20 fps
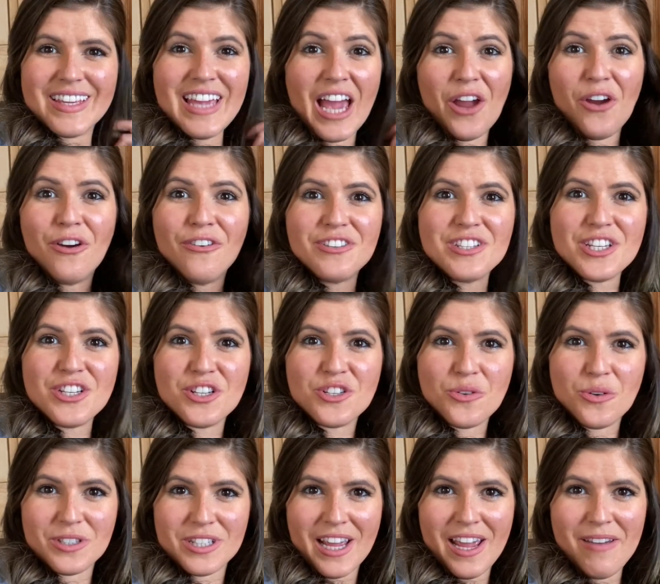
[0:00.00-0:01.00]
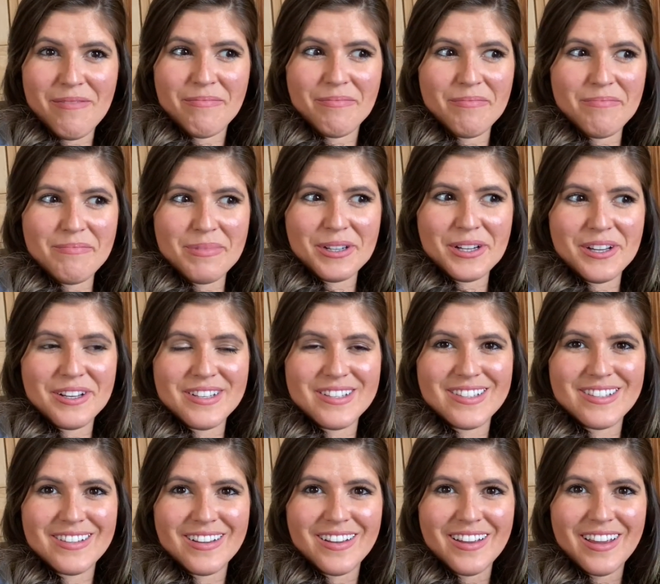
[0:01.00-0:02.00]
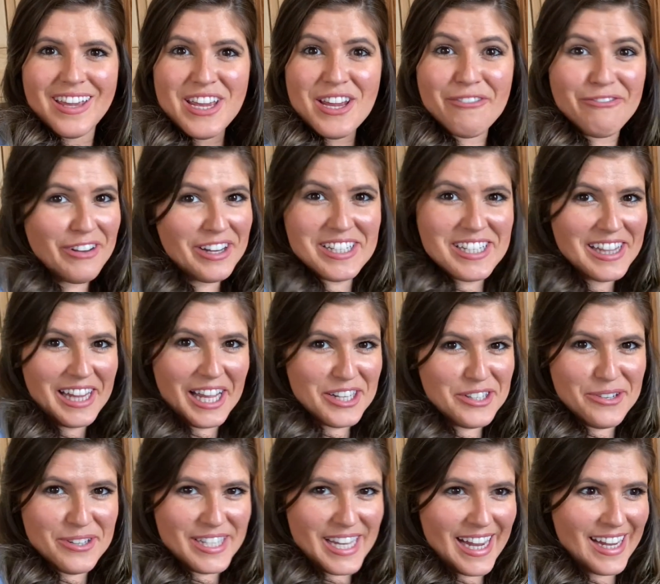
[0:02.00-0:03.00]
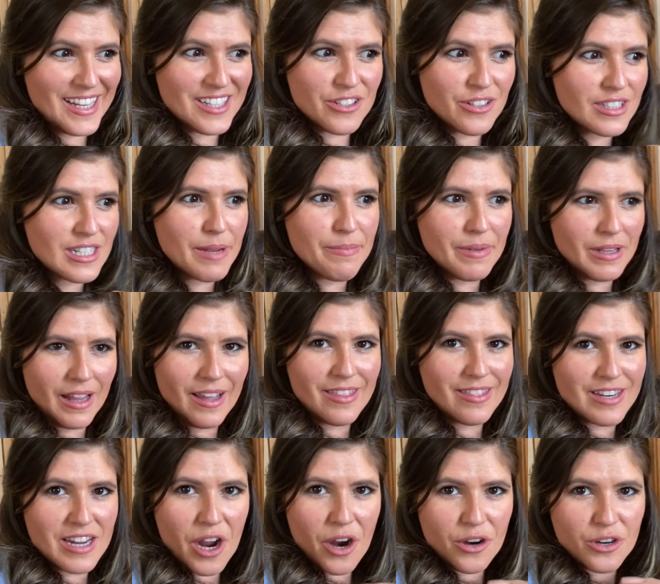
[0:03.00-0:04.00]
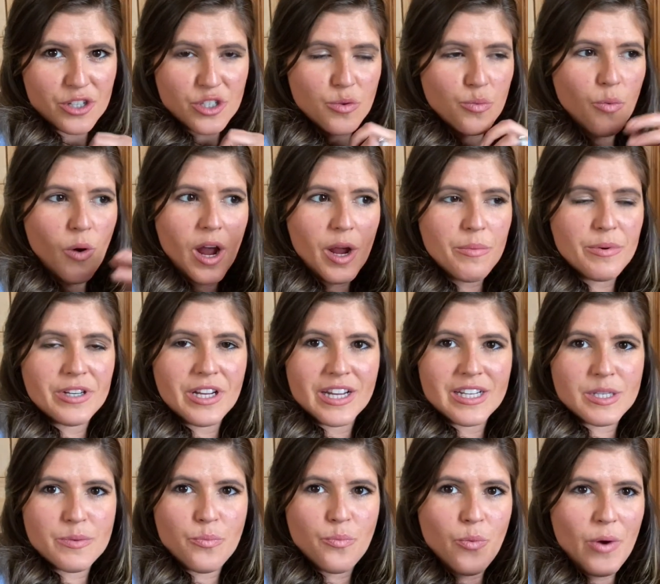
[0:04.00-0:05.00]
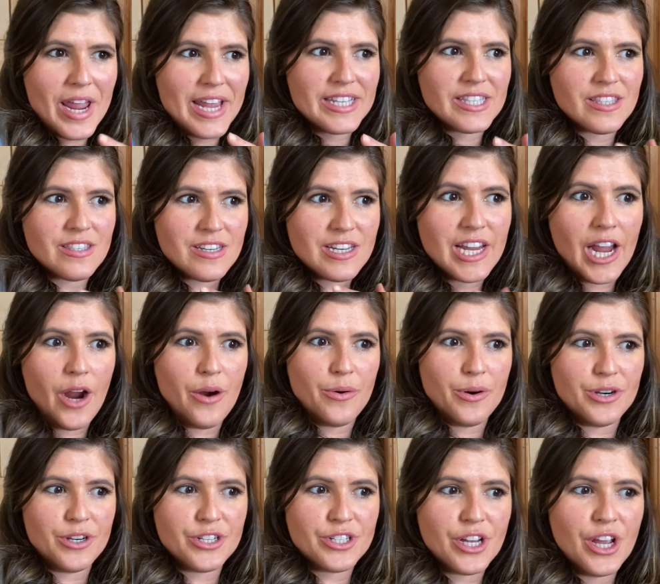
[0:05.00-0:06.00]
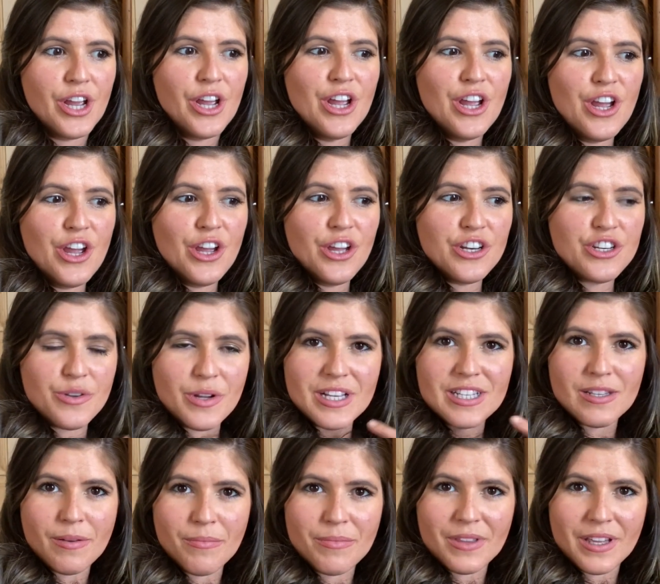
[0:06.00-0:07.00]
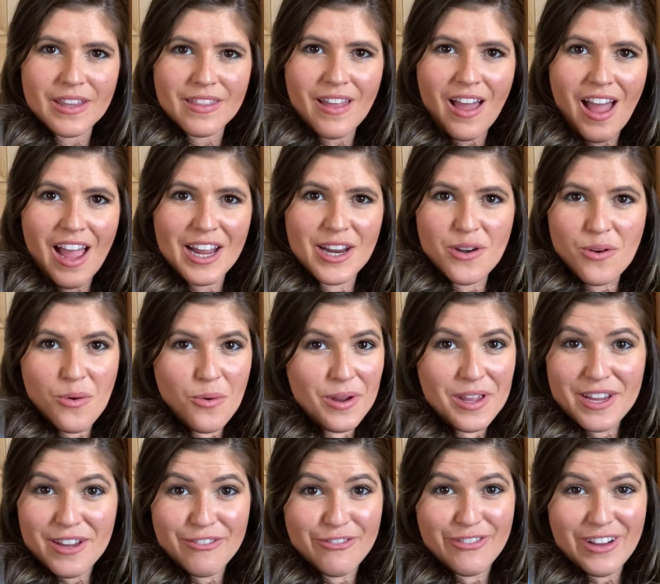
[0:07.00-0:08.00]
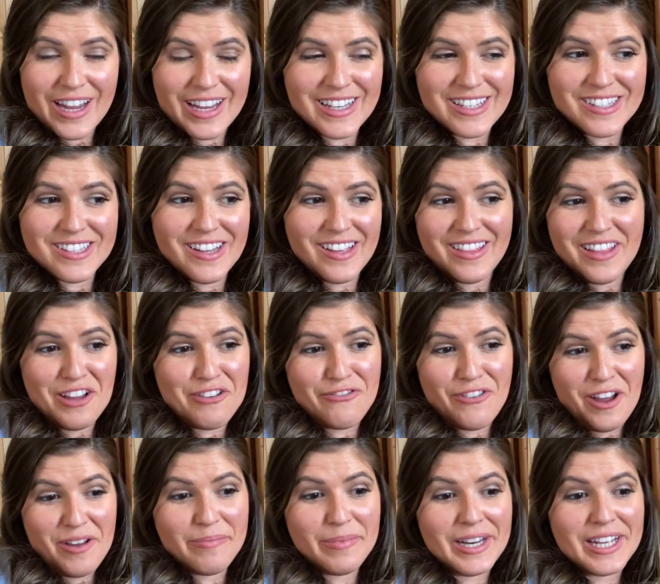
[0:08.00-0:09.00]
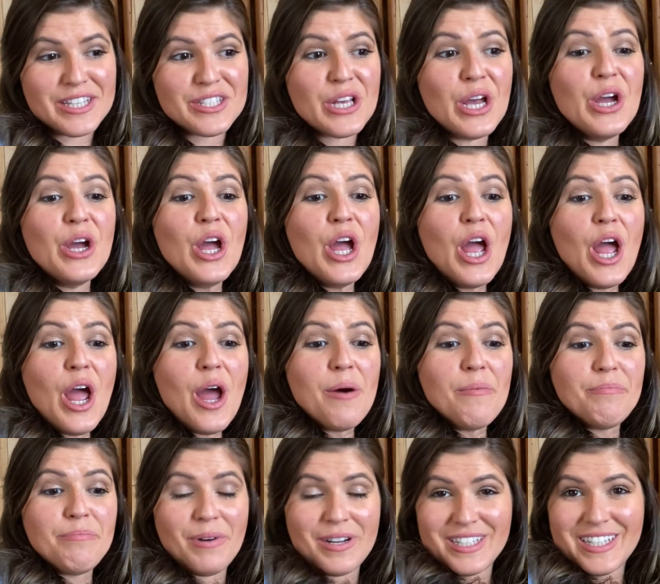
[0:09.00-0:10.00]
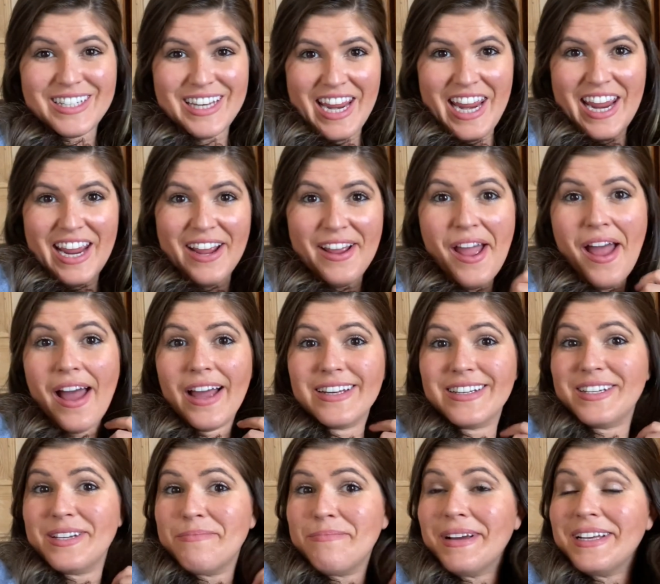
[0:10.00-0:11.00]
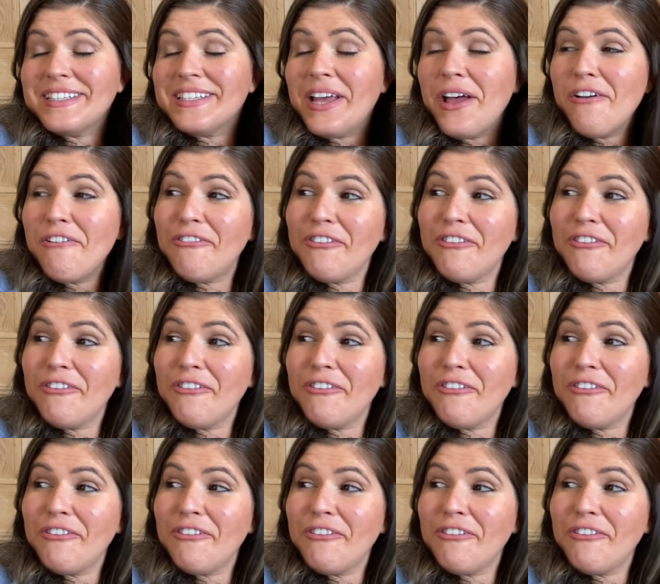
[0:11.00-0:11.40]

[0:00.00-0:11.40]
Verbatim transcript: yeah, I obviously just go to him because he can fix it in like two seconds. It'll take me like three hours. So why would I waste three hours doing something that I know he could fix in like five minutes? But today I did it myself.